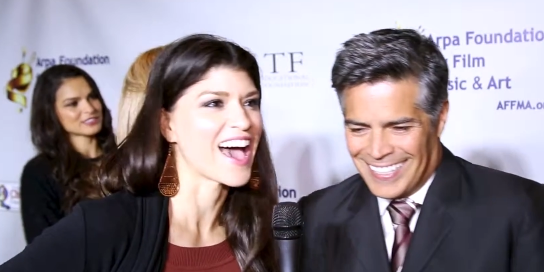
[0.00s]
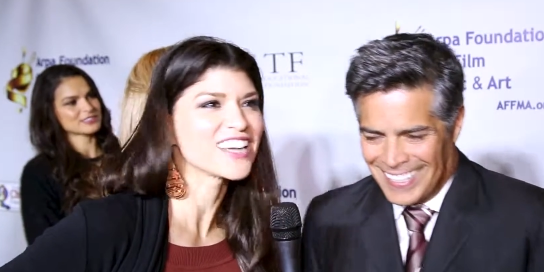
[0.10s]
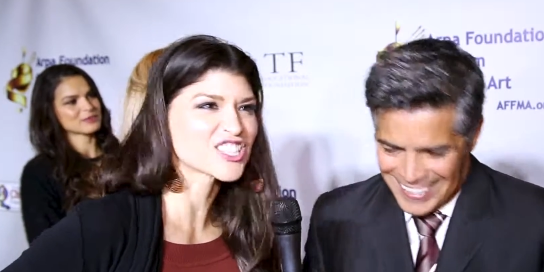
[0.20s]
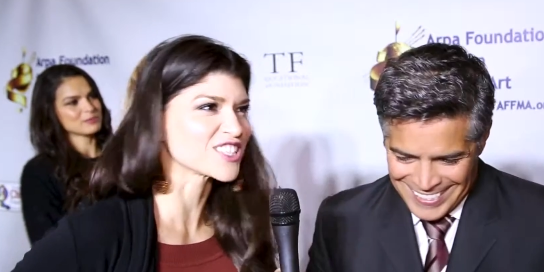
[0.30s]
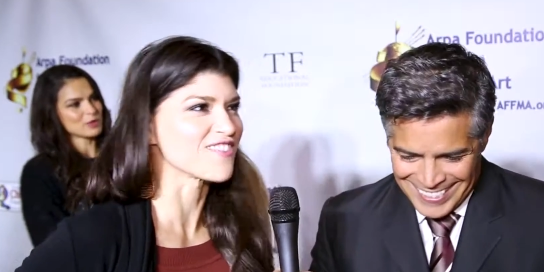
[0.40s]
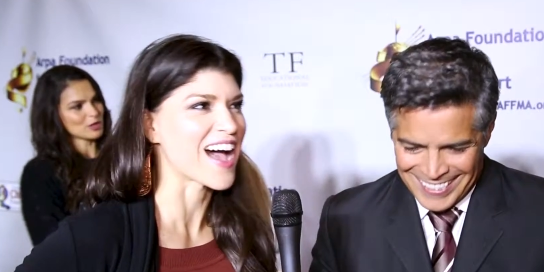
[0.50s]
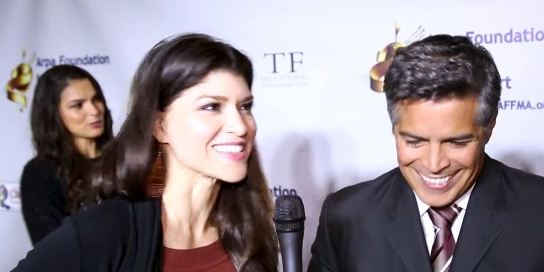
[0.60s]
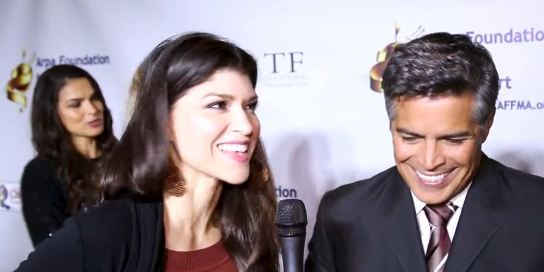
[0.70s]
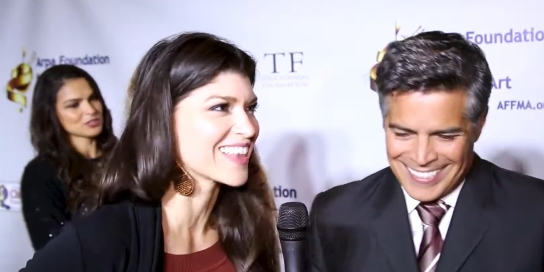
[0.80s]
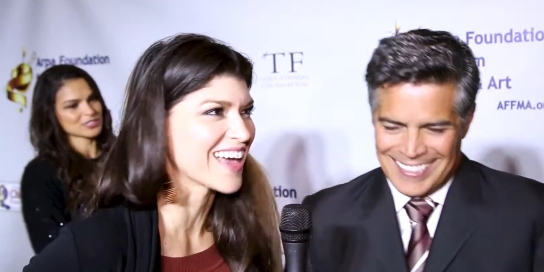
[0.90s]
Speaker 1: that. I shouldn't have
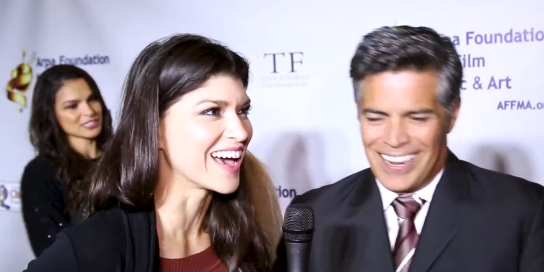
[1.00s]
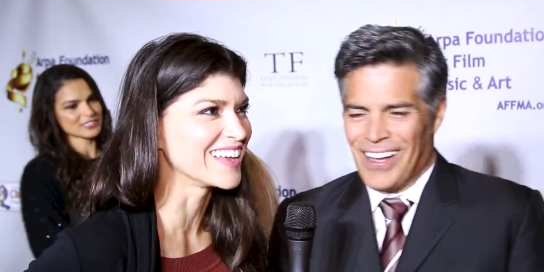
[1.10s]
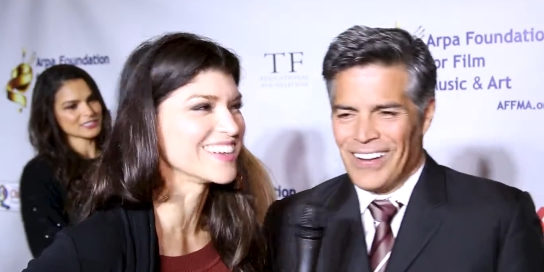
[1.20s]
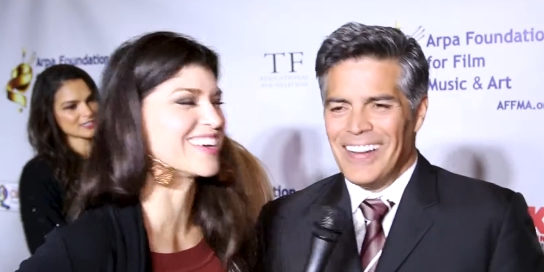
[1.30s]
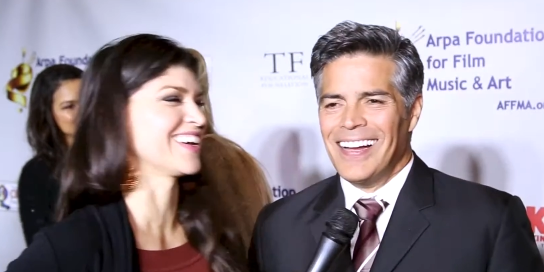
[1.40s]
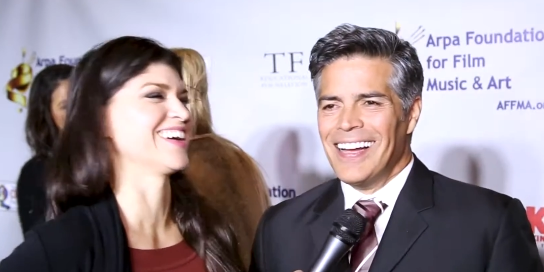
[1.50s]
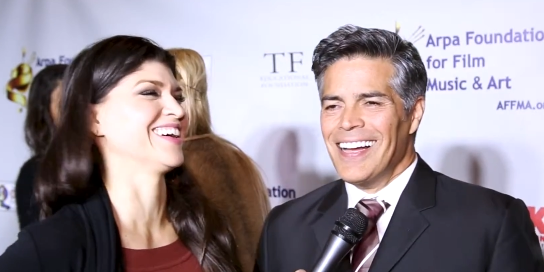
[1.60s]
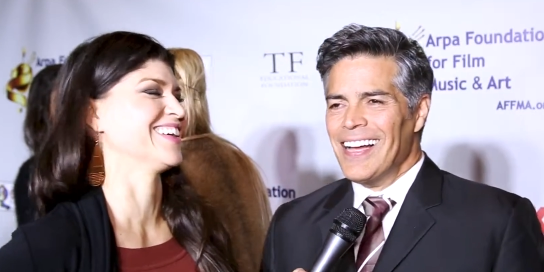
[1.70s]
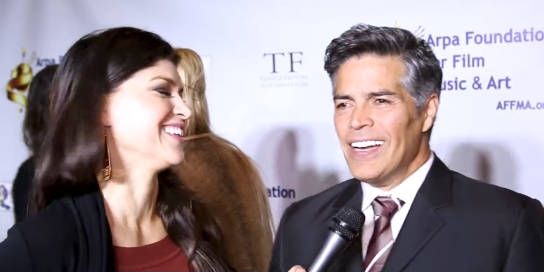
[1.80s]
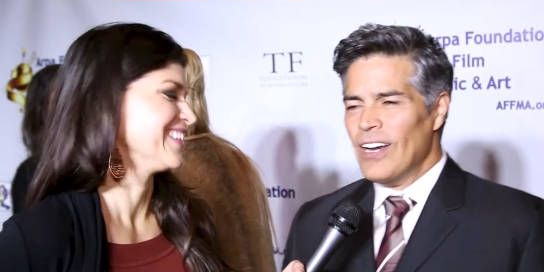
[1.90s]
asked like that.
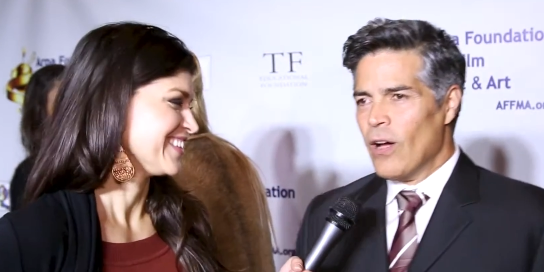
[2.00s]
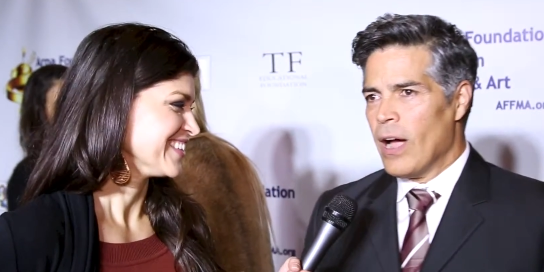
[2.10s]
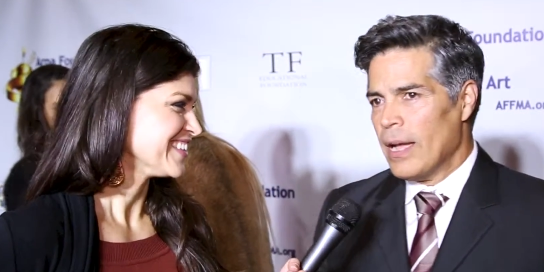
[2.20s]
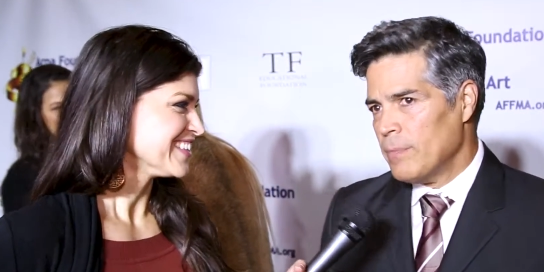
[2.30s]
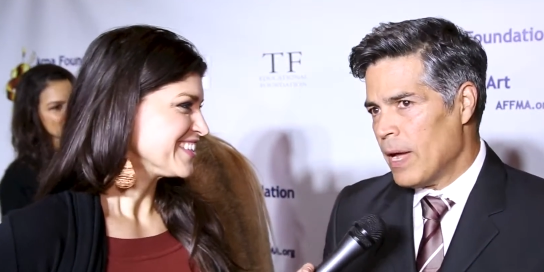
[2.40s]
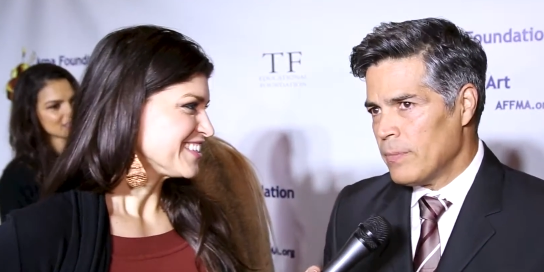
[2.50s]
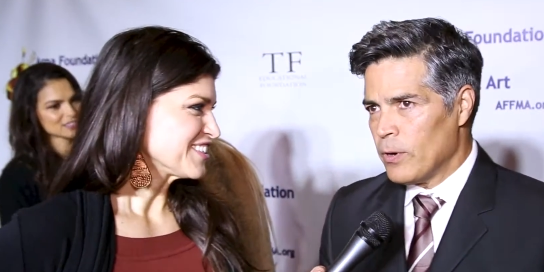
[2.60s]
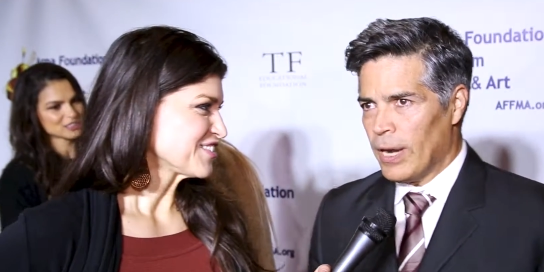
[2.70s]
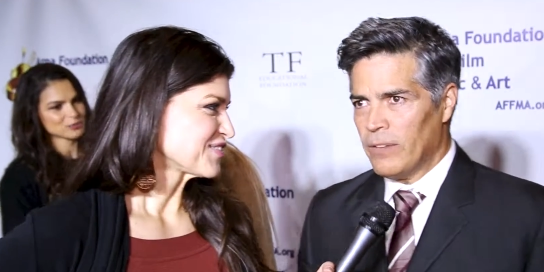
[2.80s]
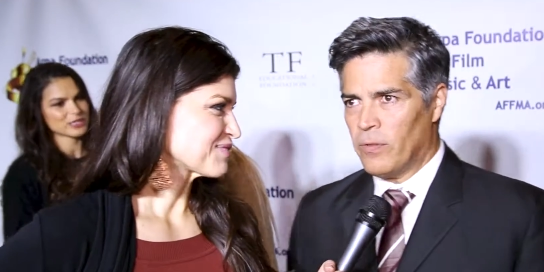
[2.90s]
Speaker 2: No, no I'm, I'm
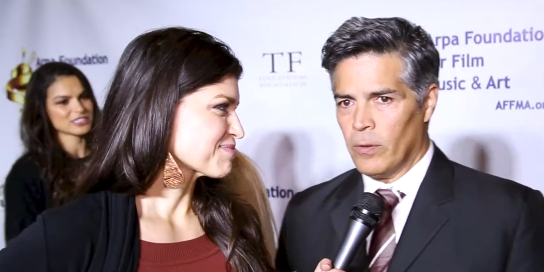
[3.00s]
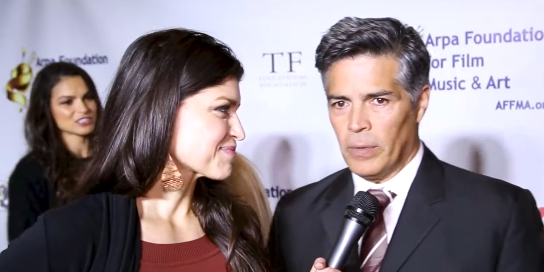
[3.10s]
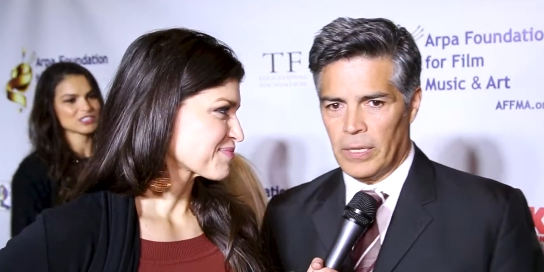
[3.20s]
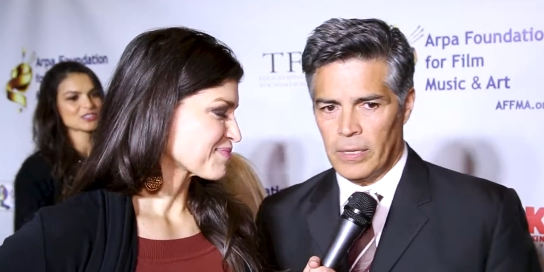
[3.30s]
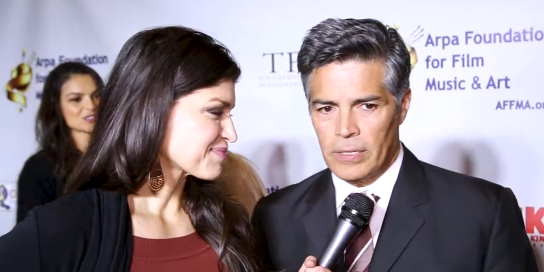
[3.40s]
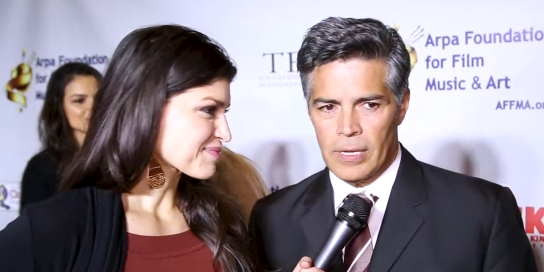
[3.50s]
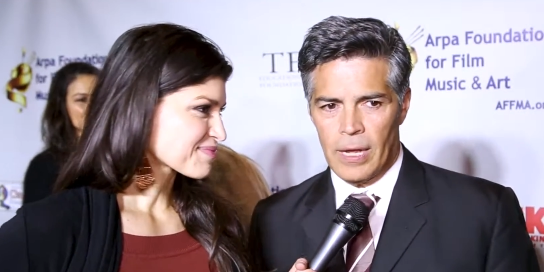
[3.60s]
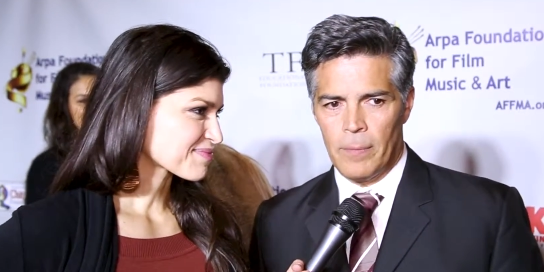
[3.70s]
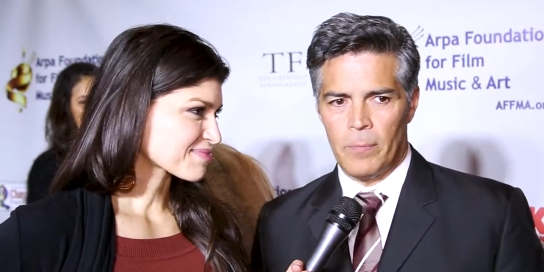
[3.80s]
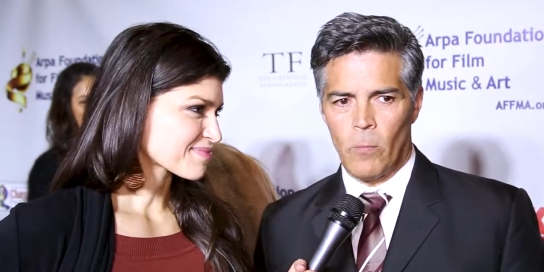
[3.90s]
grateful because
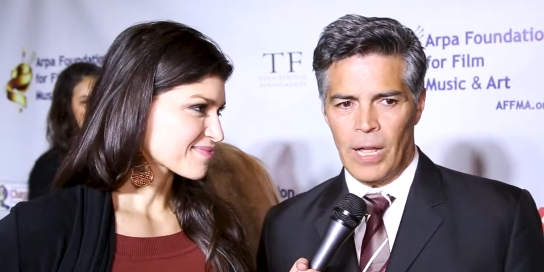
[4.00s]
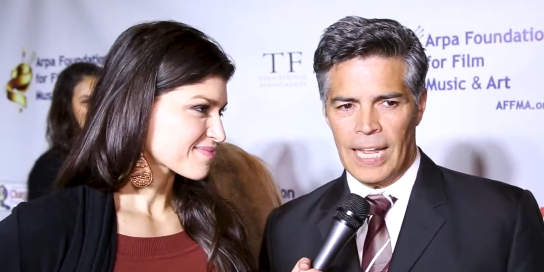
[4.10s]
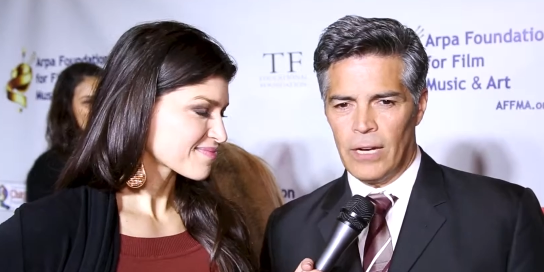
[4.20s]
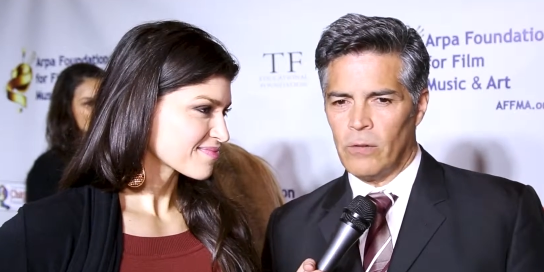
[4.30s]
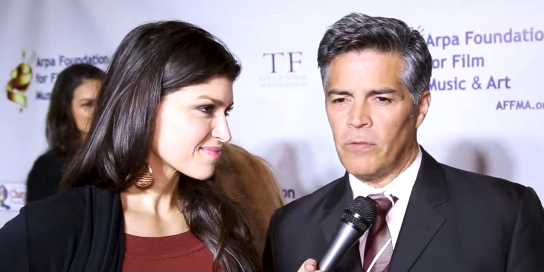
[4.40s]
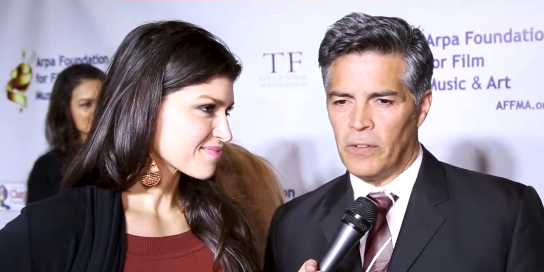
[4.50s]
um, while I don't